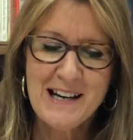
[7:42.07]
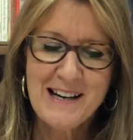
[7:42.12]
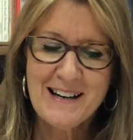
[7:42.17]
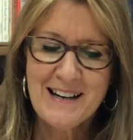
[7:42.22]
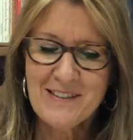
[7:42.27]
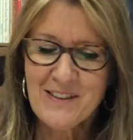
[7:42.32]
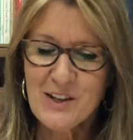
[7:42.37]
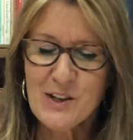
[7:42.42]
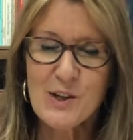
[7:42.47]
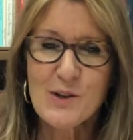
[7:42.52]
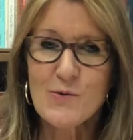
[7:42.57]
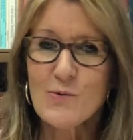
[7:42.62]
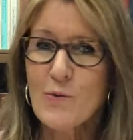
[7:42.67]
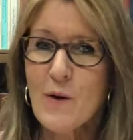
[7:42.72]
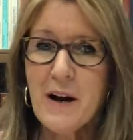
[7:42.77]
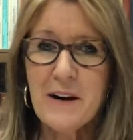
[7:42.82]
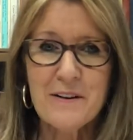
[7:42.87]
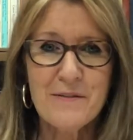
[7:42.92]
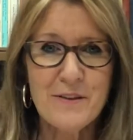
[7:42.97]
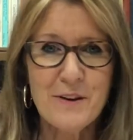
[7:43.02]
And this is
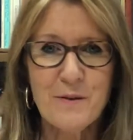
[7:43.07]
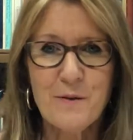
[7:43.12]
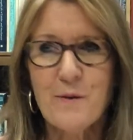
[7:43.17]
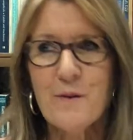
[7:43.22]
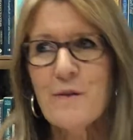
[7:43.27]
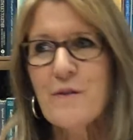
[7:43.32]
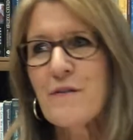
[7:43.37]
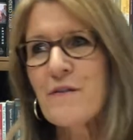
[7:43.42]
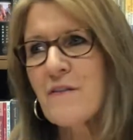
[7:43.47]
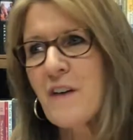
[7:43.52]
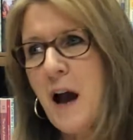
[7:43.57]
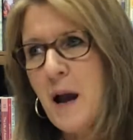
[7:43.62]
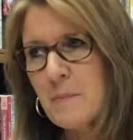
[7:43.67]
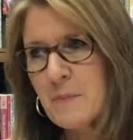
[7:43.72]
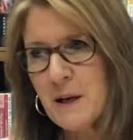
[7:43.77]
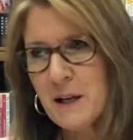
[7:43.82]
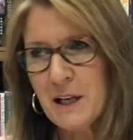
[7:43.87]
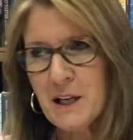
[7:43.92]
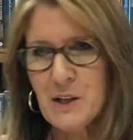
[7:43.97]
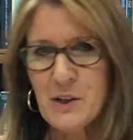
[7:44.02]
one of the
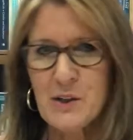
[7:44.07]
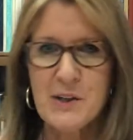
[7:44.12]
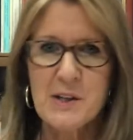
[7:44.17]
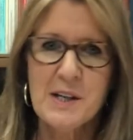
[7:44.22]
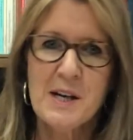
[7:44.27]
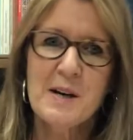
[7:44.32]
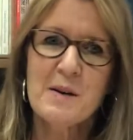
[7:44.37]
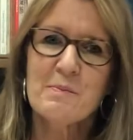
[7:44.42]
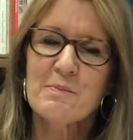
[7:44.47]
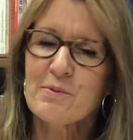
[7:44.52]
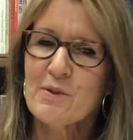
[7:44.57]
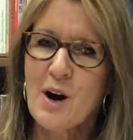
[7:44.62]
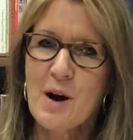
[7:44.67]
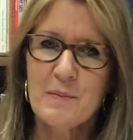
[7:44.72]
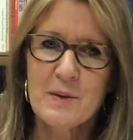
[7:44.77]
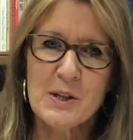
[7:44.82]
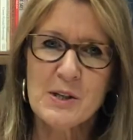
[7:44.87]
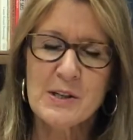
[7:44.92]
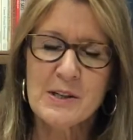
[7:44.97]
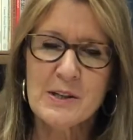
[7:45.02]
fabulous
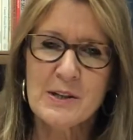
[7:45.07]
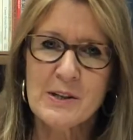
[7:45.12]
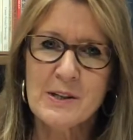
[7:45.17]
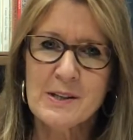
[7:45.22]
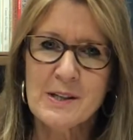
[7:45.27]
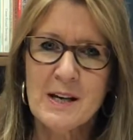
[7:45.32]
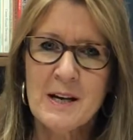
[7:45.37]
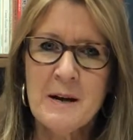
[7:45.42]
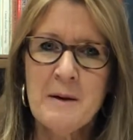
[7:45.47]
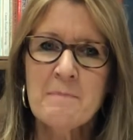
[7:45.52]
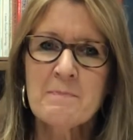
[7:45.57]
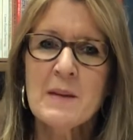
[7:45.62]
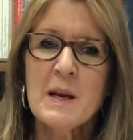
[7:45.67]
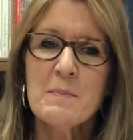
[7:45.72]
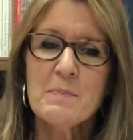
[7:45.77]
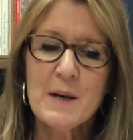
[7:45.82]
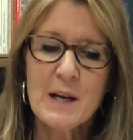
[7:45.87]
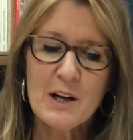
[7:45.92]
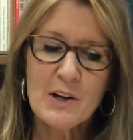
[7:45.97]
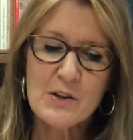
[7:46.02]
promises,
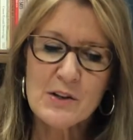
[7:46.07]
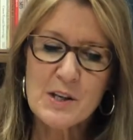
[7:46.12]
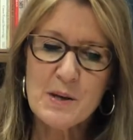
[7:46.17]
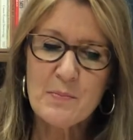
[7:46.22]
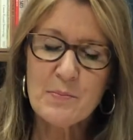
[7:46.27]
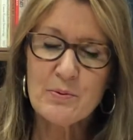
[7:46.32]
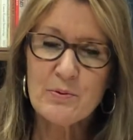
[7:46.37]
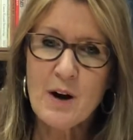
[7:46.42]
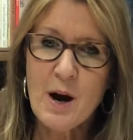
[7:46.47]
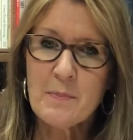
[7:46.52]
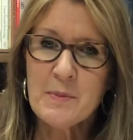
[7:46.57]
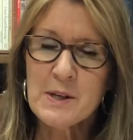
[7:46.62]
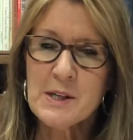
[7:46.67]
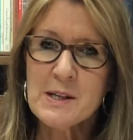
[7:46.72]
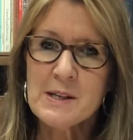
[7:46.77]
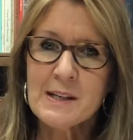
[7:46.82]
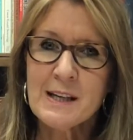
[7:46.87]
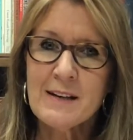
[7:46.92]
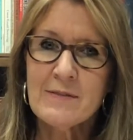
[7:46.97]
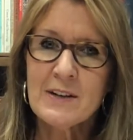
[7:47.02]
because the promise
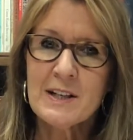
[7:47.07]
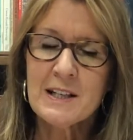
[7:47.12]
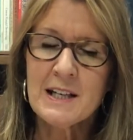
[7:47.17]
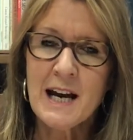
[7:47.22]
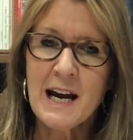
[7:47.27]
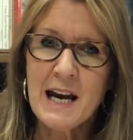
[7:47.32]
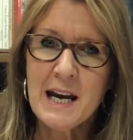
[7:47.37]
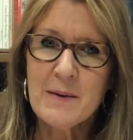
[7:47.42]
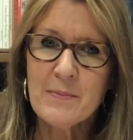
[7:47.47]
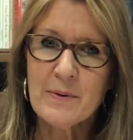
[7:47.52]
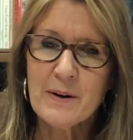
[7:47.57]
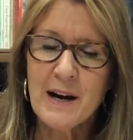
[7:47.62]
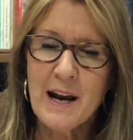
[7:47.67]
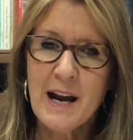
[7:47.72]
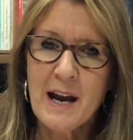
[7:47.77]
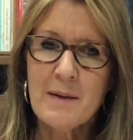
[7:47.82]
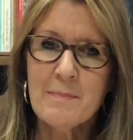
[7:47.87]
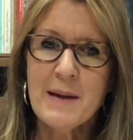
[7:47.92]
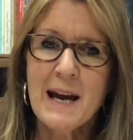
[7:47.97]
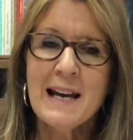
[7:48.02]
is given to
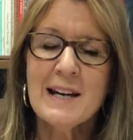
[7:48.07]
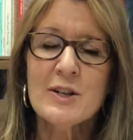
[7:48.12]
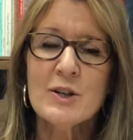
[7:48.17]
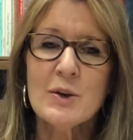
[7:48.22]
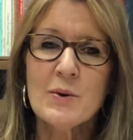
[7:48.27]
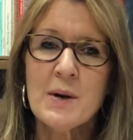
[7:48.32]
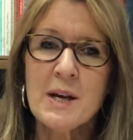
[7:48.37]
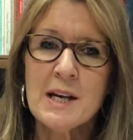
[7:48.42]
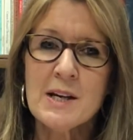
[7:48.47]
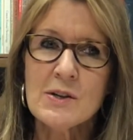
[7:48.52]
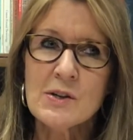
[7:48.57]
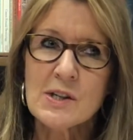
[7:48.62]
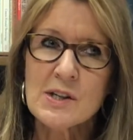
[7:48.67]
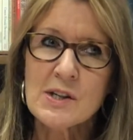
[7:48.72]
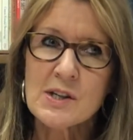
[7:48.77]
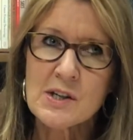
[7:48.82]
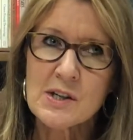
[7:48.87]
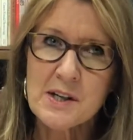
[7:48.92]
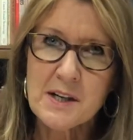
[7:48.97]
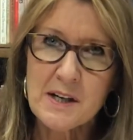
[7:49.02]
Abraham and to his
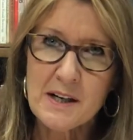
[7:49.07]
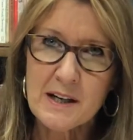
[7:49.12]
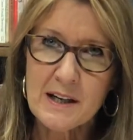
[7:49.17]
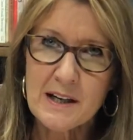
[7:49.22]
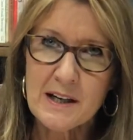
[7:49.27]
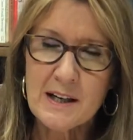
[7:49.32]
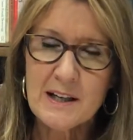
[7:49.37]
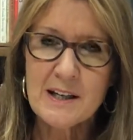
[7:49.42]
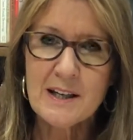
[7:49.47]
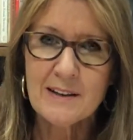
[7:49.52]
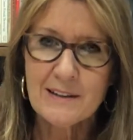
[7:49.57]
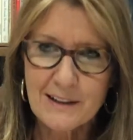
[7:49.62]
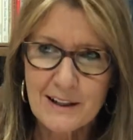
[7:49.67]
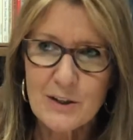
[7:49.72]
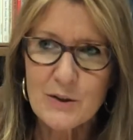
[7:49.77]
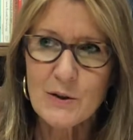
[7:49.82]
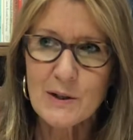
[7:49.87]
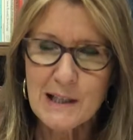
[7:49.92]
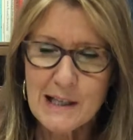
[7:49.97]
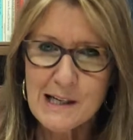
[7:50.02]
seed,
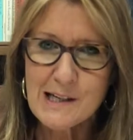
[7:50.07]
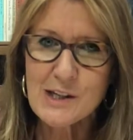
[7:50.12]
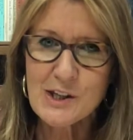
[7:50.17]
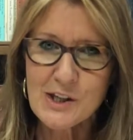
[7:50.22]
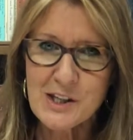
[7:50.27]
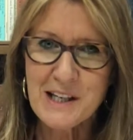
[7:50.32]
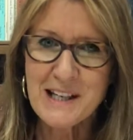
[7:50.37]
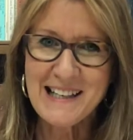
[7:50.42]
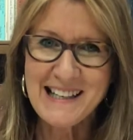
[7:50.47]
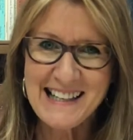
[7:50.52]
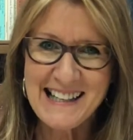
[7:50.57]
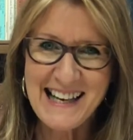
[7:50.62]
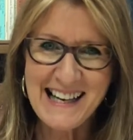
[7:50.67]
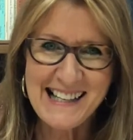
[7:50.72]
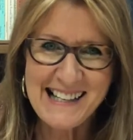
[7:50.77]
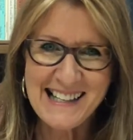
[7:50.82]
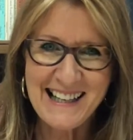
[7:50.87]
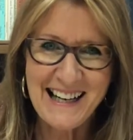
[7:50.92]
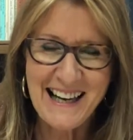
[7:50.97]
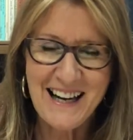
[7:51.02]
literally seed, that's
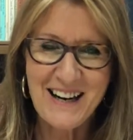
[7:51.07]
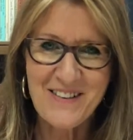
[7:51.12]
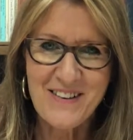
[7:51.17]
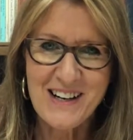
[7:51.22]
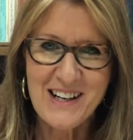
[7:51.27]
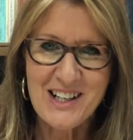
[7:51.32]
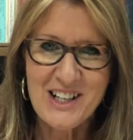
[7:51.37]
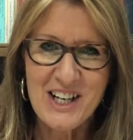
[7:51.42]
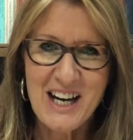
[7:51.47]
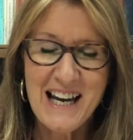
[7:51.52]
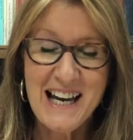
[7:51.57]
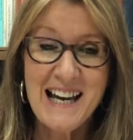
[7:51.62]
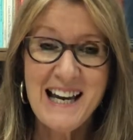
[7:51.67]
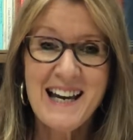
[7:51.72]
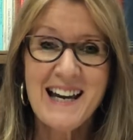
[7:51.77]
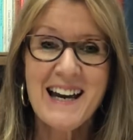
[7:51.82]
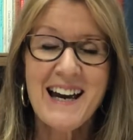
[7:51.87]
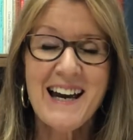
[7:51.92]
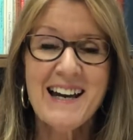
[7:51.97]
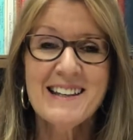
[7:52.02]
the language,
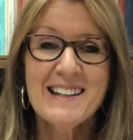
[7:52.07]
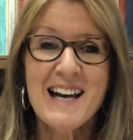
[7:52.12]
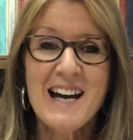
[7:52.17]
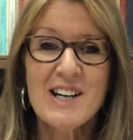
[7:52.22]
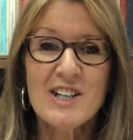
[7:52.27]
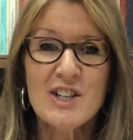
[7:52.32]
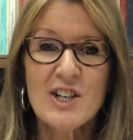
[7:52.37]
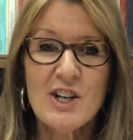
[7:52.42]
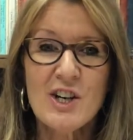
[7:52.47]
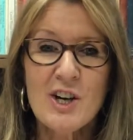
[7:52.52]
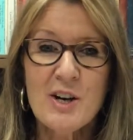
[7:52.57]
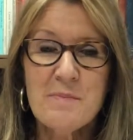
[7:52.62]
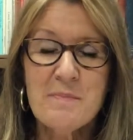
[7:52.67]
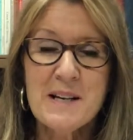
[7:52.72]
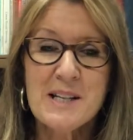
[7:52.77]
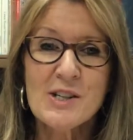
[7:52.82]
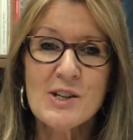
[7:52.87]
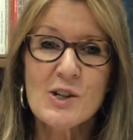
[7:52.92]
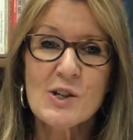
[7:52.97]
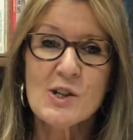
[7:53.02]
and that term
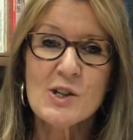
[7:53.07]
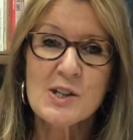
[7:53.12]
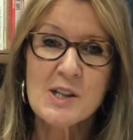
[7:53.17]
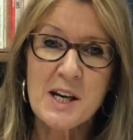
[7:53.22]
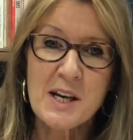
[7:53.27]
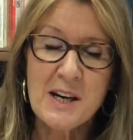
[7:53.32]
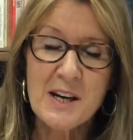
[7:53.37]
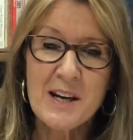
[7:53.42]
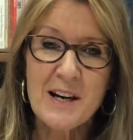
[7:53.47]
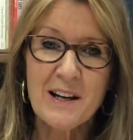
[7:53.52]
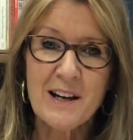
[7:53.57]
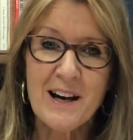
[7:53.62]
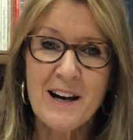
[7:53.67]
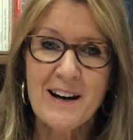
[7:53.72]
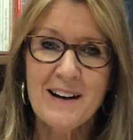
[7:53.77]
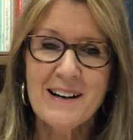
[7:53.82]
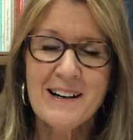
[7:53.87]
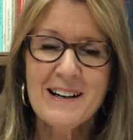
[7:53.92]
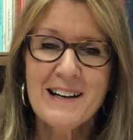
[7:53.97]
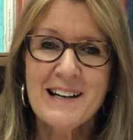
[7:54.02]
is a singular
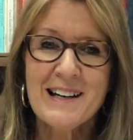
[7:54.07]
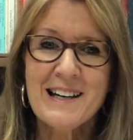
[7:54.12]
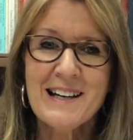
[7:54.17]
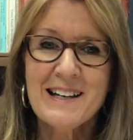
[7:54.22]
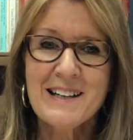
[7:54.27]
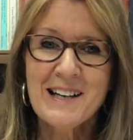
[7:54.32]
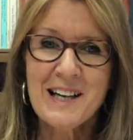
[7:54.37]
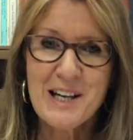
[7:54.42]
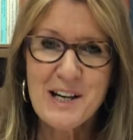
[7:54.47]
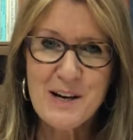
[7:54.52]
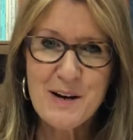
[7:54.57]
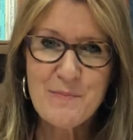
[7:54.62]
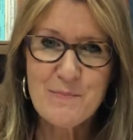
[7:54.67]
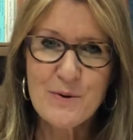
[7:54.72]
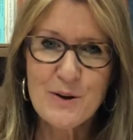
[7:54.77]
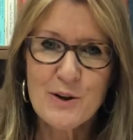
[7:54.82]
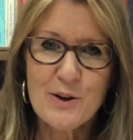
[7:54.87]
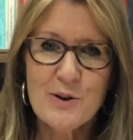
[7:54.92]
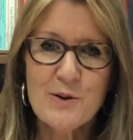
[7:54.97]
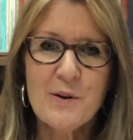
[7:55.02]
in
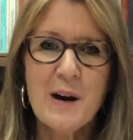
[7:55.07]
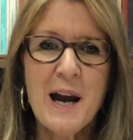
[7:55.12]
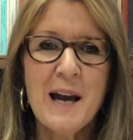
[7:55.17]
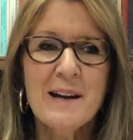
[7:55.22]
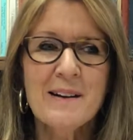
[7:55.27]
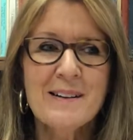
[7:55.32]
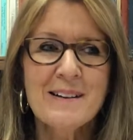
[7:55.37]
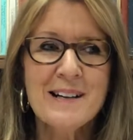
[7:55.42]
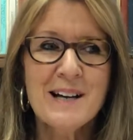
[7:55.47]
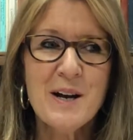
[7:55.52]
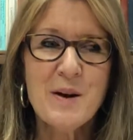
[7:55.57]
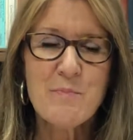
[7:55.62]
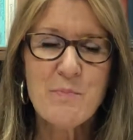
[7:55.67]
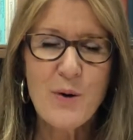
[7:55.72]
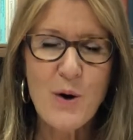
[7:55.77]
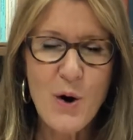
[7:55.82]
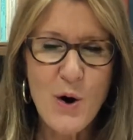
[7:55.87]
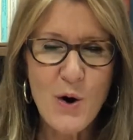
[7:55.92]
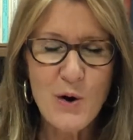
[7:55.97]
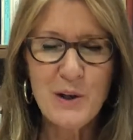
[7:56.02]
Hebrew, and
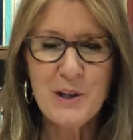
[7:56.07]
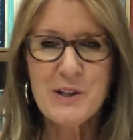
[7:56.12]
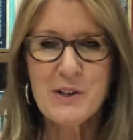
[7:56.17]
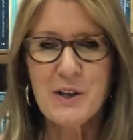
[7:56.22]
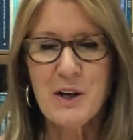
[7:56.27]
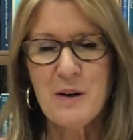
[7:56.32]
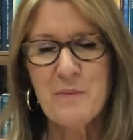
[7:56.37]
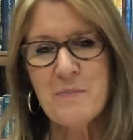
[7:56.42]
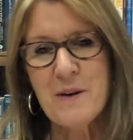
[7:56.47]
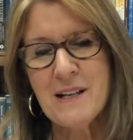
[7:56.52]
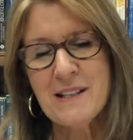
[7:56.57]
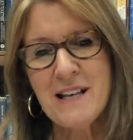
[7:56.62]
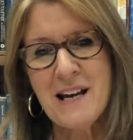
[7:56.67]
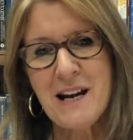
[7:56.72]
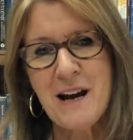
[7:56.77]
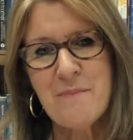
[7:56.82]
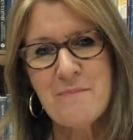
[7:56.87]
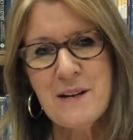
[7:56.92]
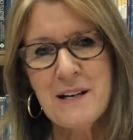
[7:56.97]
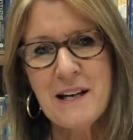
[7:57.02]
Paul is going to pick that
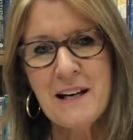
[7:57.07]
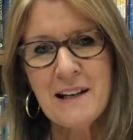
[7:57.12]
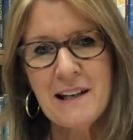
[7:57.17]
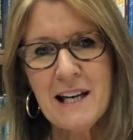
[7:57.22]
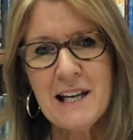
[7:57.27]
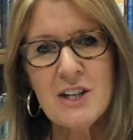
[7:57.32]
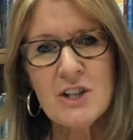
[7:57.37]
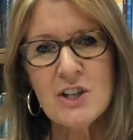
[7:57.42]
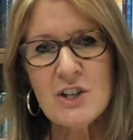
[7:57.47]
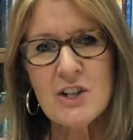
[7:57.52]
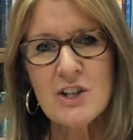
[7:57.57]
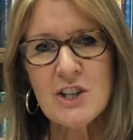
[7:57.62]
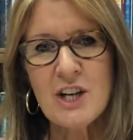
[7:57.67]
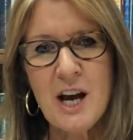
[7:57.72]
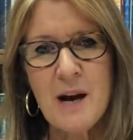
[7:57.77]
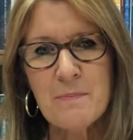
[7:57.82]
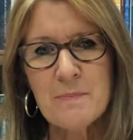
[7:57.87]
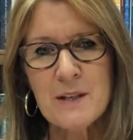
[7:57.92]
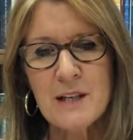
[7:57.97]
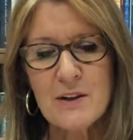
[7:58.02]
up in Galatians
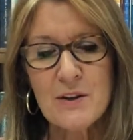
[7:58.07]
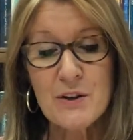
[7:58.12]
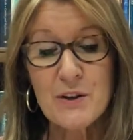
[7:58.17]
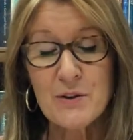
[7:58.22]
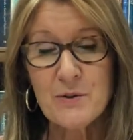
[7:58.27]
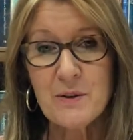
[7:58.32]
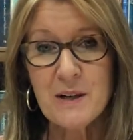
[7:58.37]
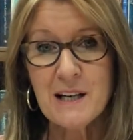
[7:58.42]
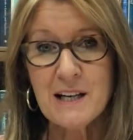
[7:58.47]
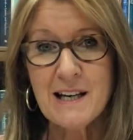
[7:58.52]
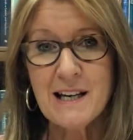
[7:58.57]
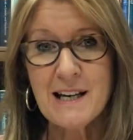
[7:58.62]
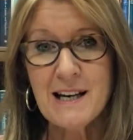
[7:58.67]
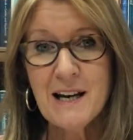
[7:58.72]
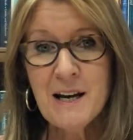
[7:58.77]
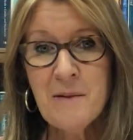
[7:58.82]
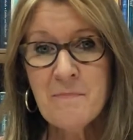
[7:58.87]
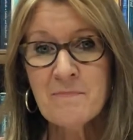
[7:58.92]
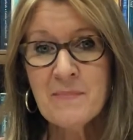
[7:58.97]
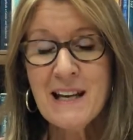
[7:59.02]
chapter 3
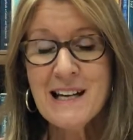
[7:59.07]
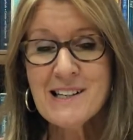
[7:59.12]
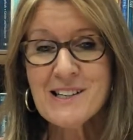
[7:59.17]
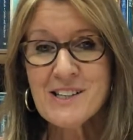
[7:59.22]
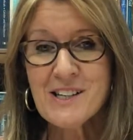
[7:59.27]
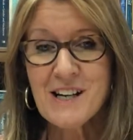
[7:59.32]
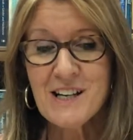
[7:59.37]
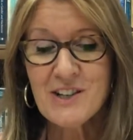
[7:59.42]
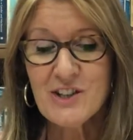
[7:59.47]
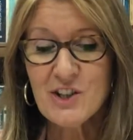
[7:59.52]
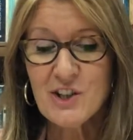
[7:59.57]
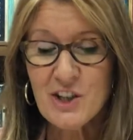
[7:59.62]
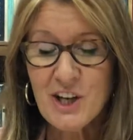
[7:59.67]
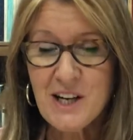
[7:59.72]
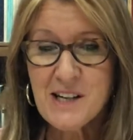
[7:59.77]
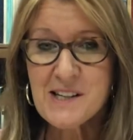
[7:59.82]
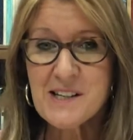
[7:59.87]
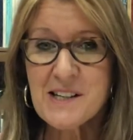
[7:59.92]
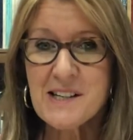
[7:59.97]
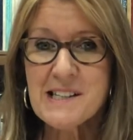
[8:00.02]
and say
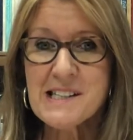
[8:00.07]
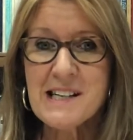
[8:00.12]
Jesus